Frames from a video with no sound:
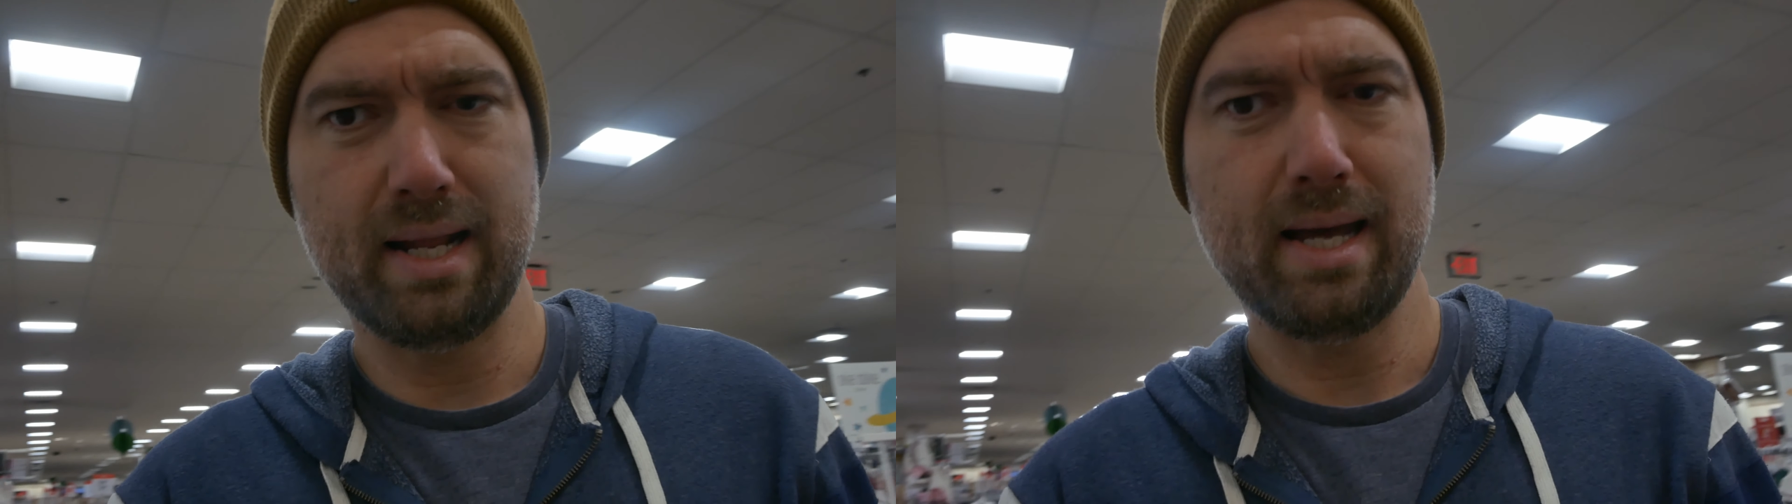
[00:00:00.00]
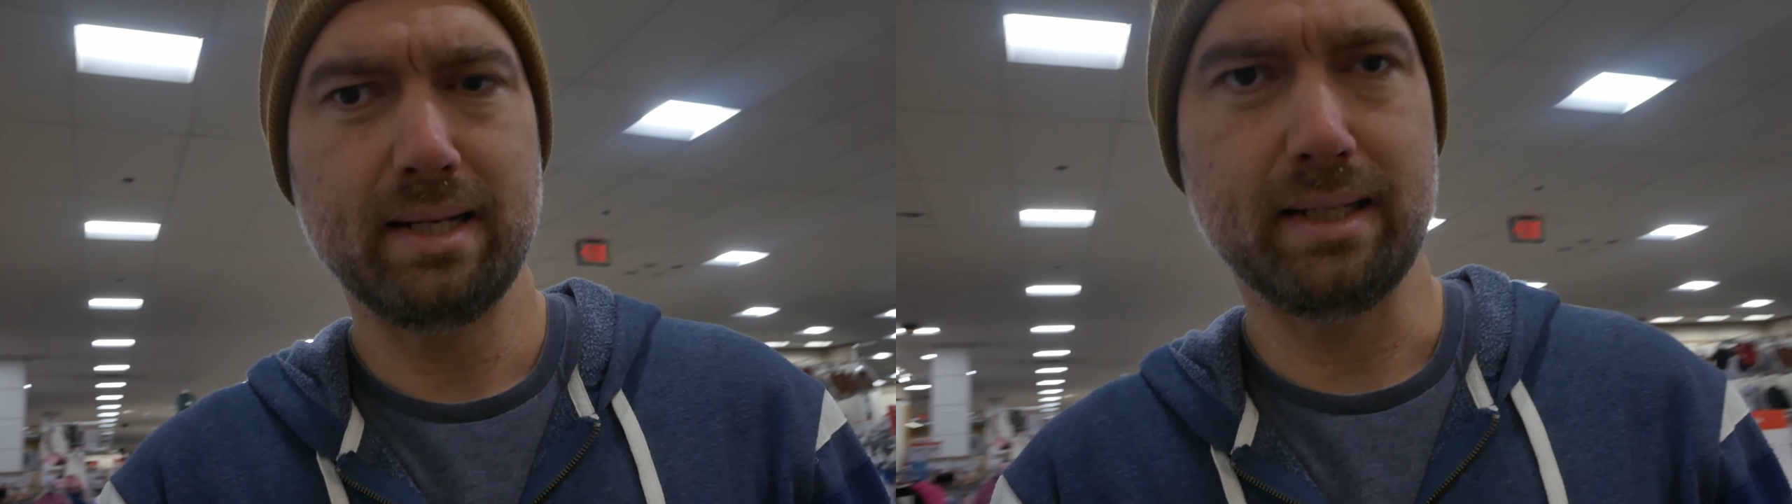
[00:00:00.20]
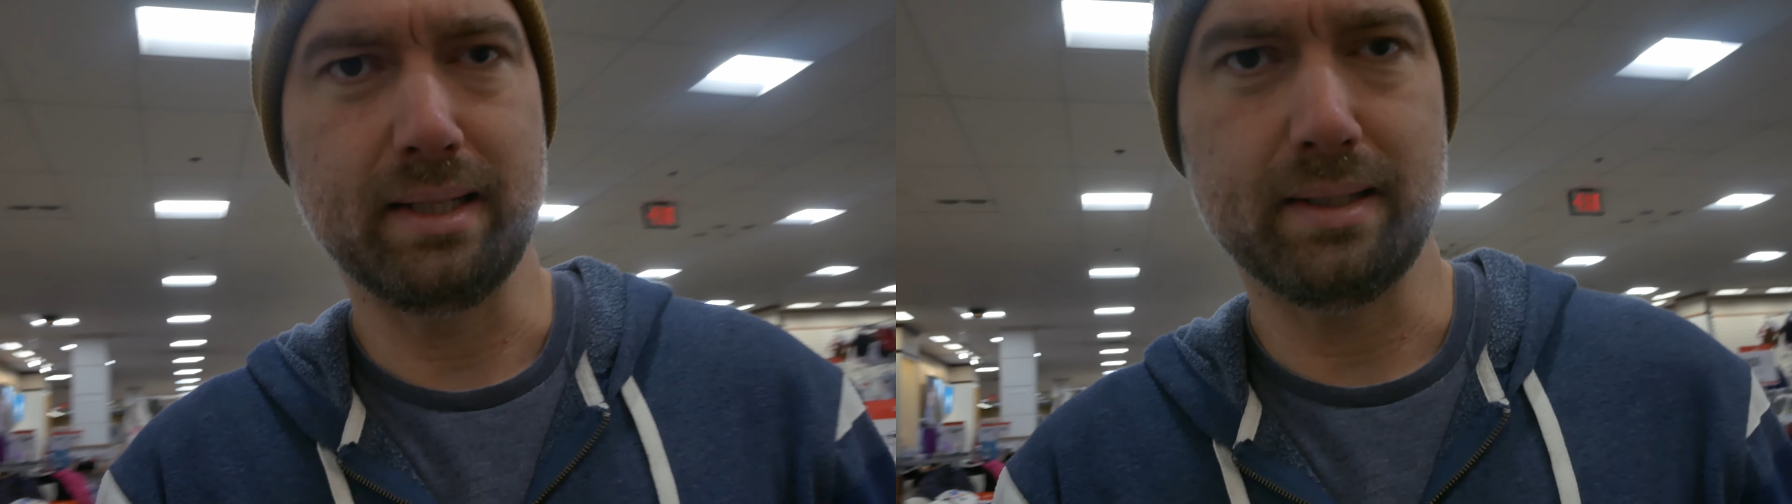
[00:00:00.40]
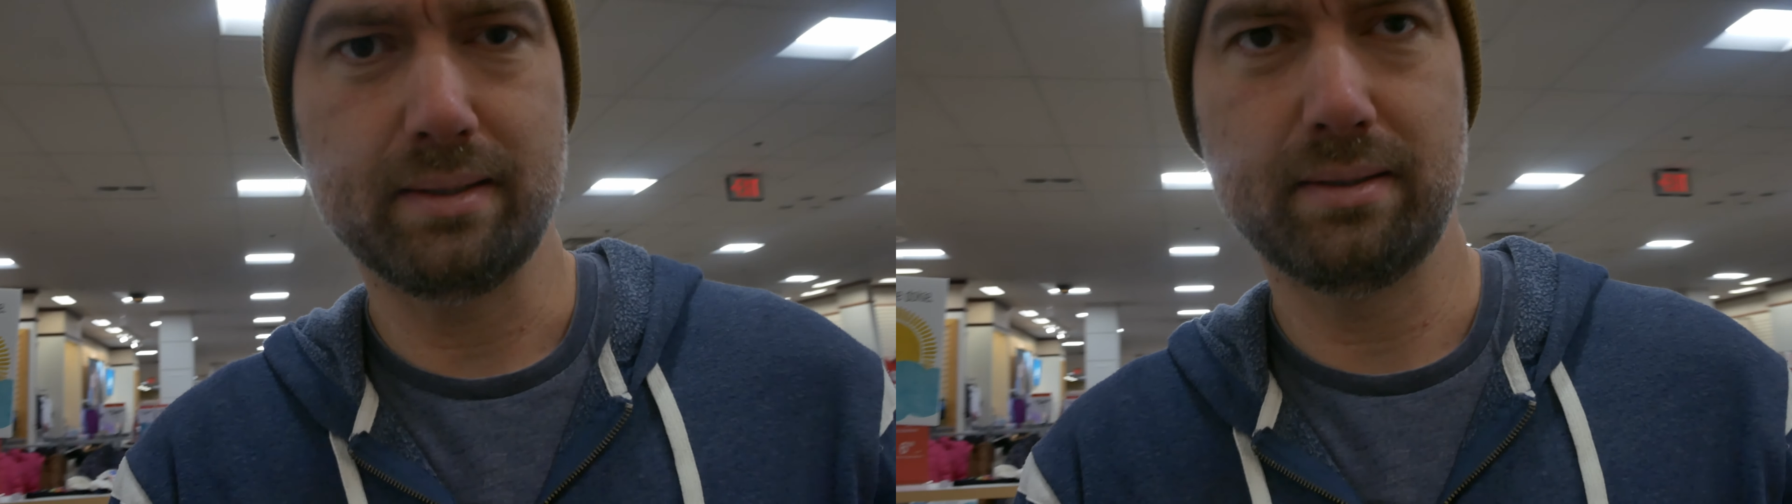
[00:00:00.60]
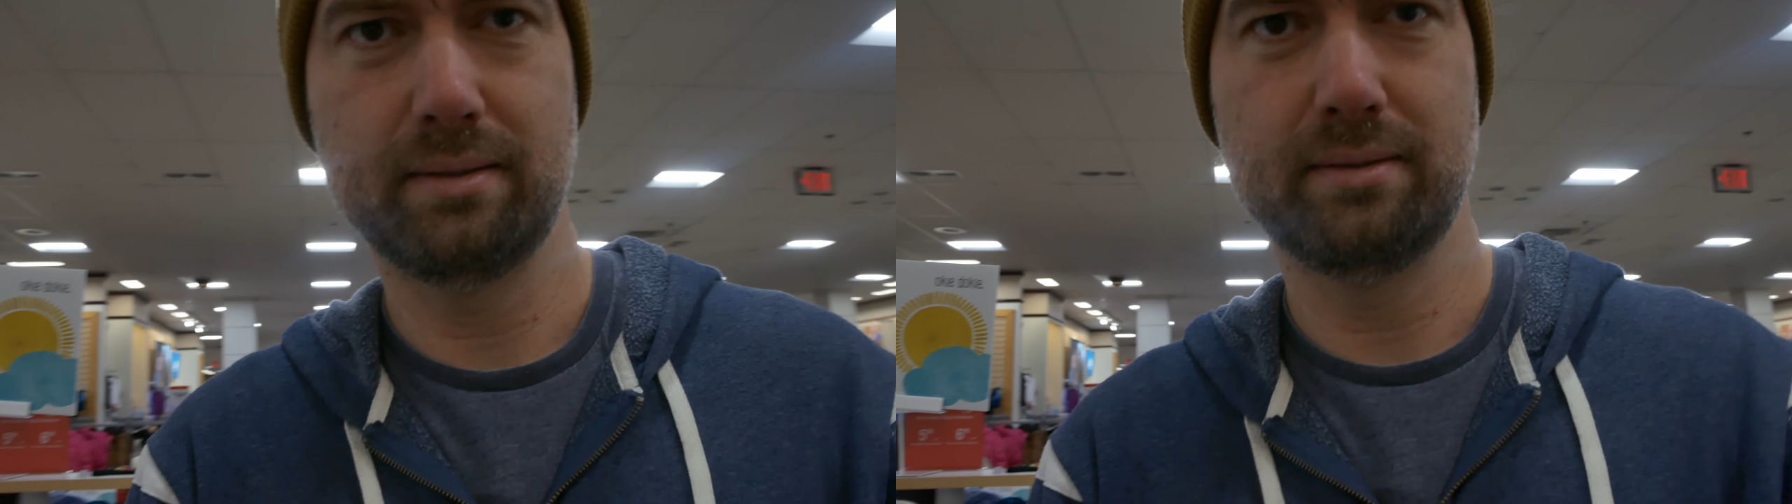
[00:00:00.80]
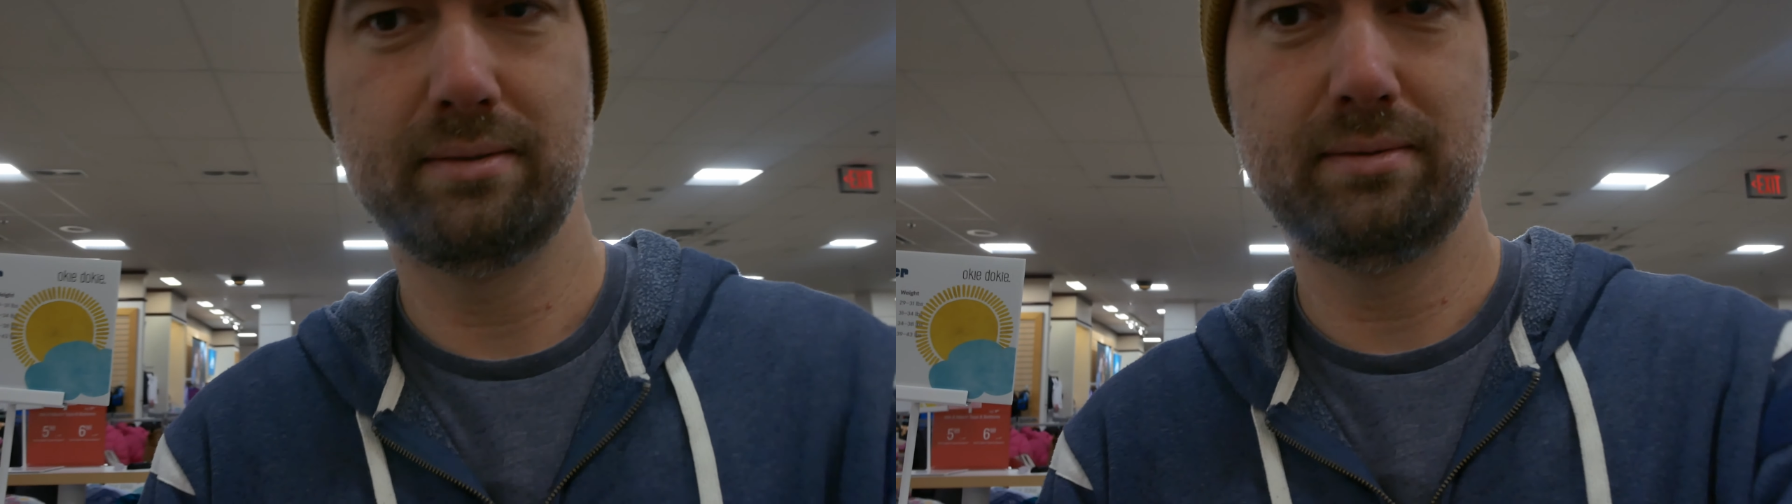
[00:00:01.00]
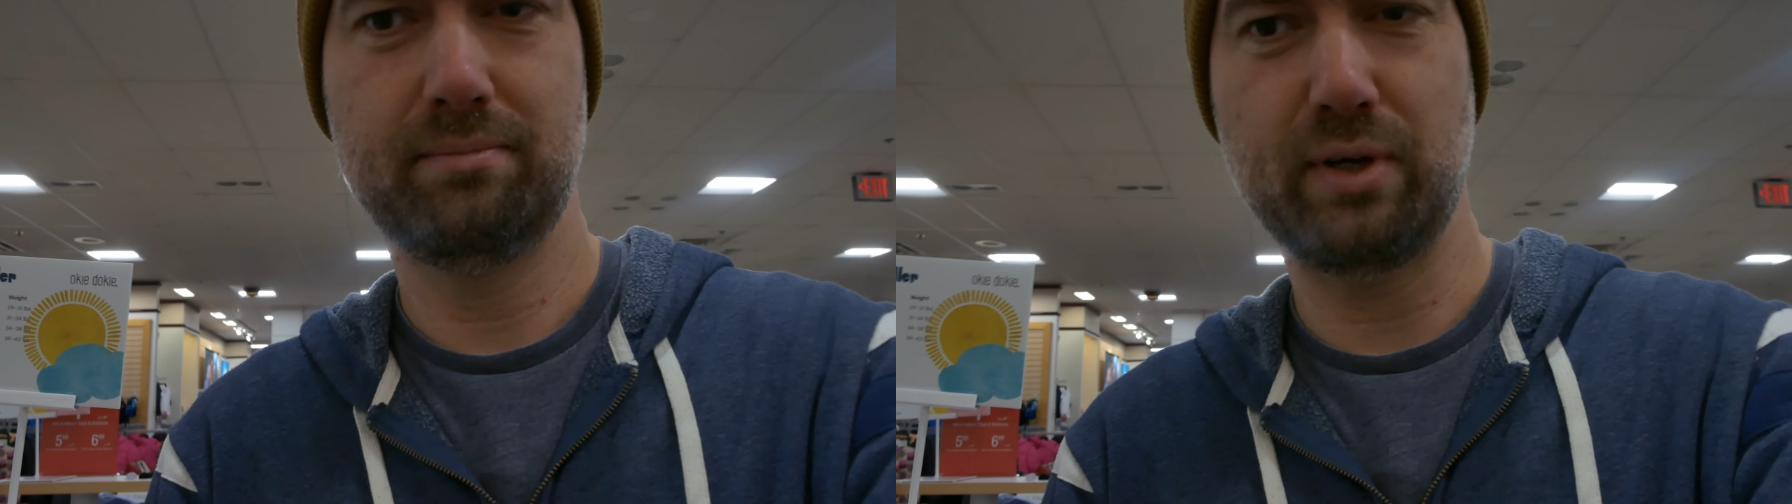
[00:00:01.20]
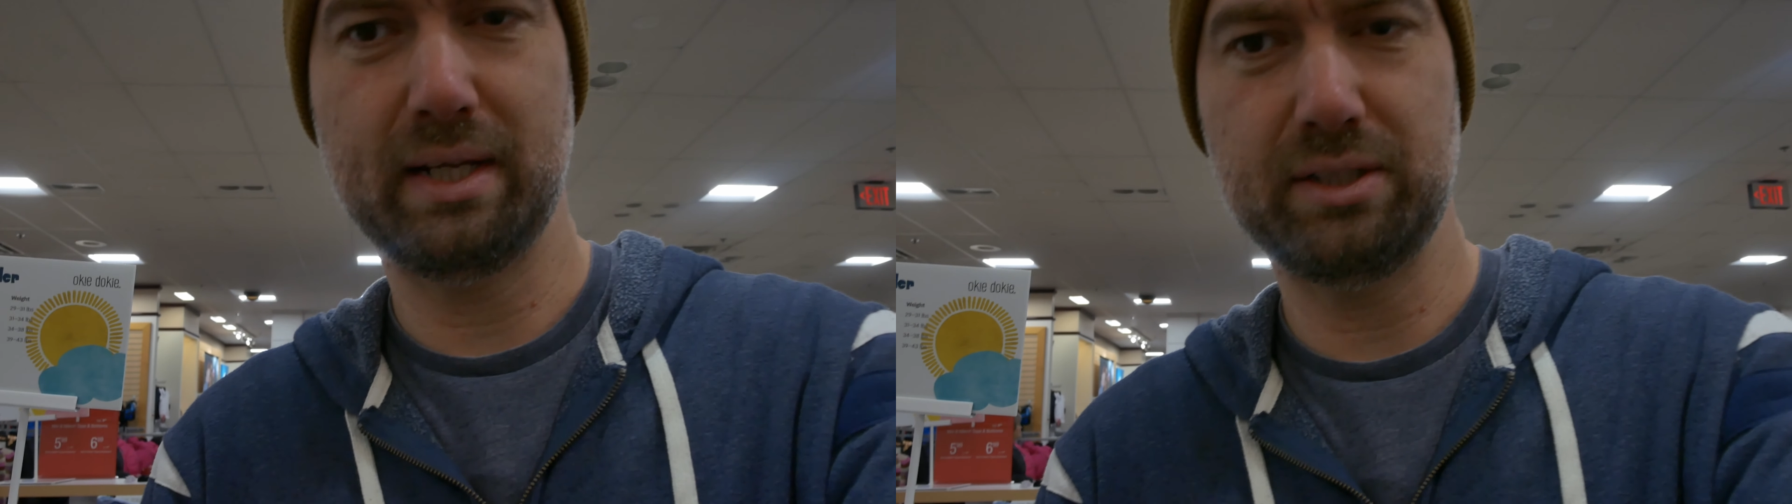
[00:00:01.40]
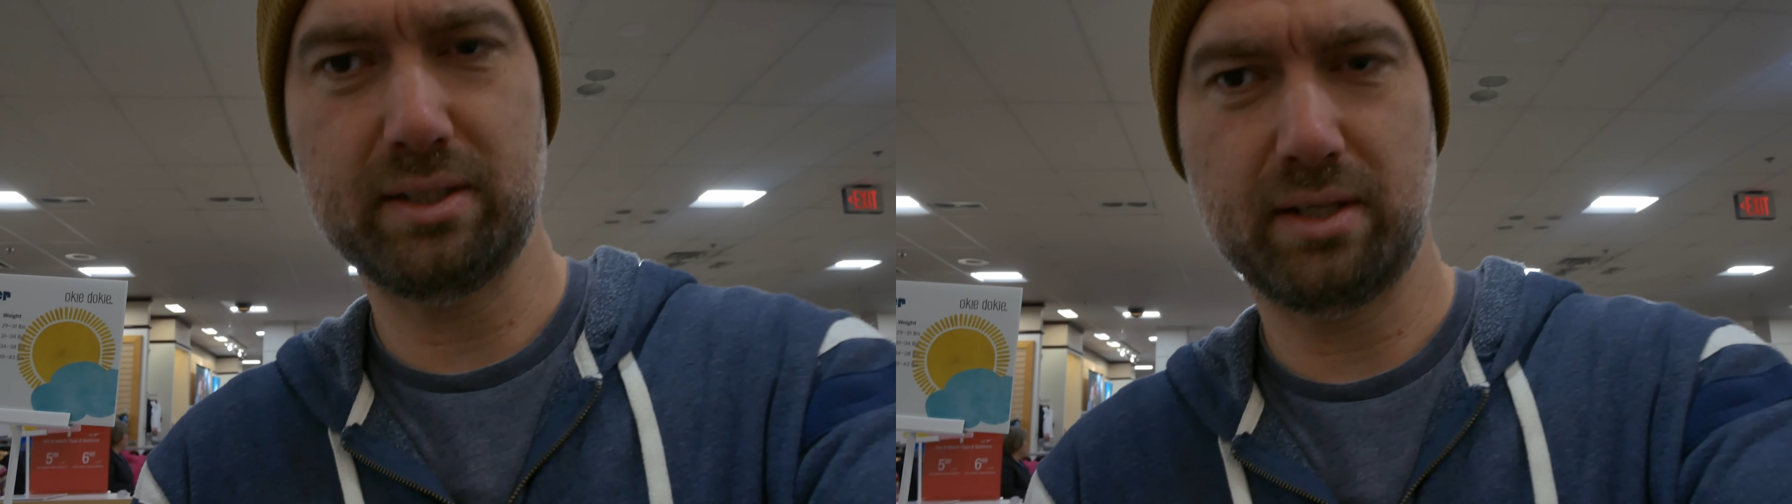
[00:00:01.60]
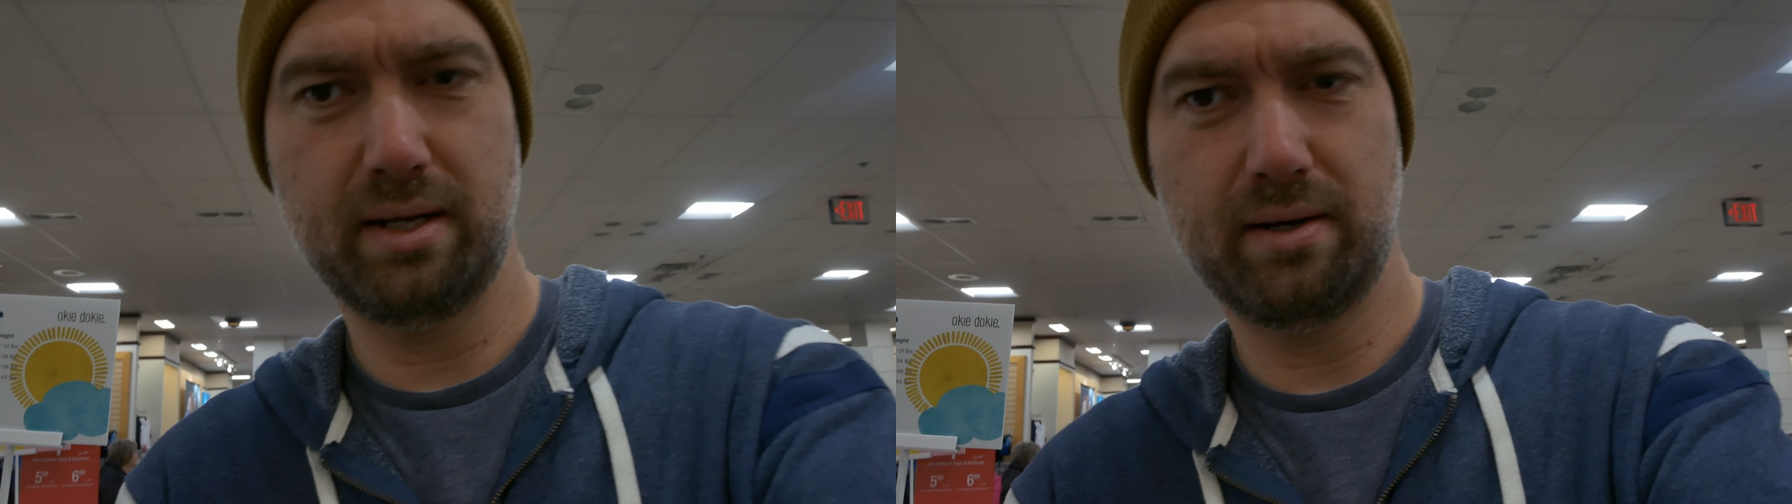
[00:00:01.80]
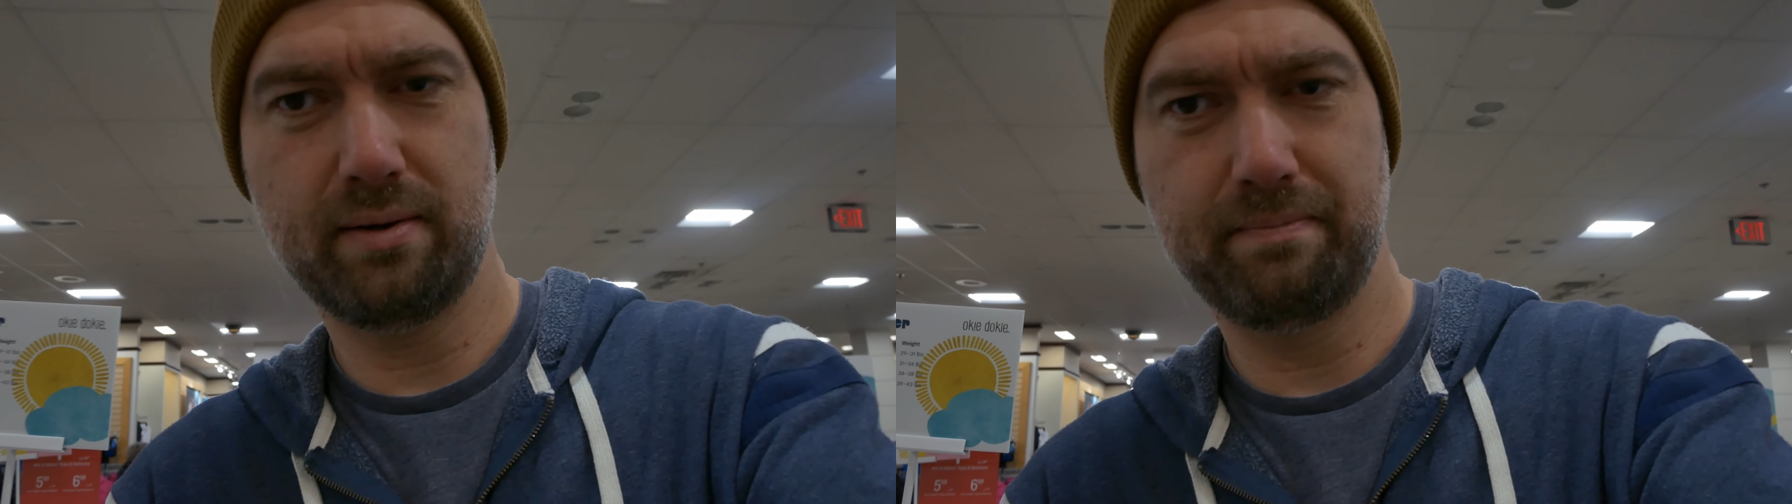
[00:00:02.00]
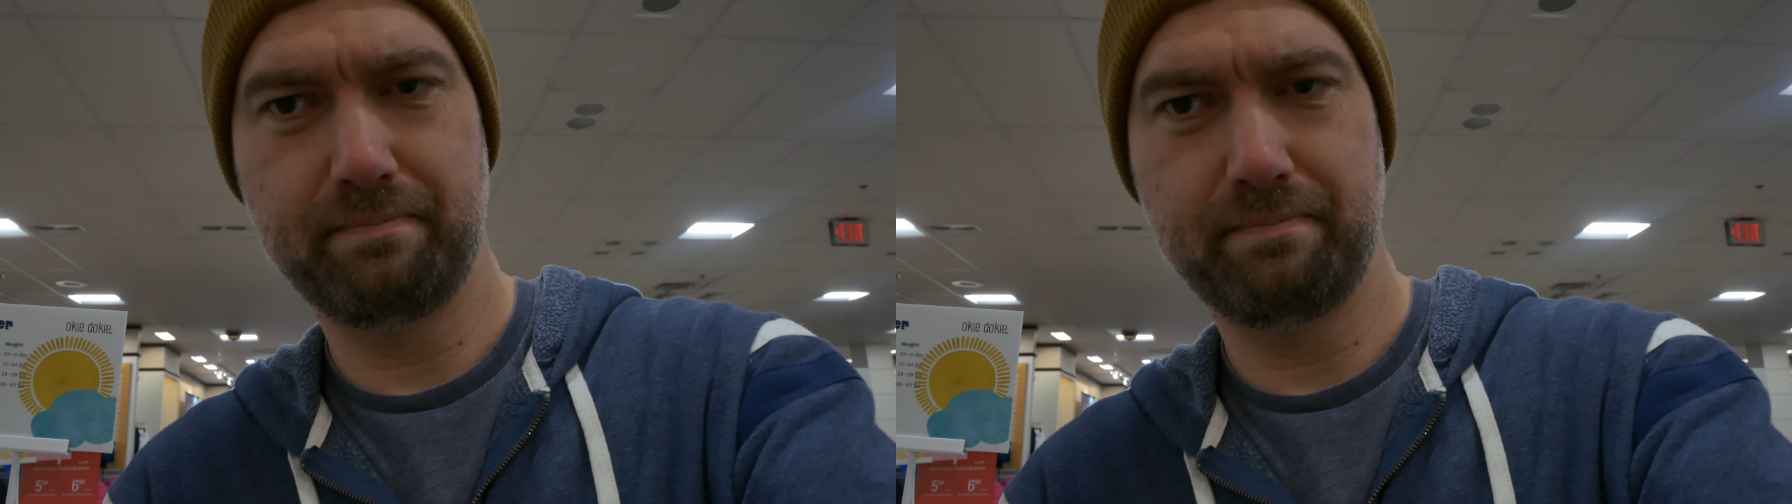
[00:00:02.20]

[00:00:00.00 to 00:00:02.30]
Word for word: idea. Bringing Jessica here.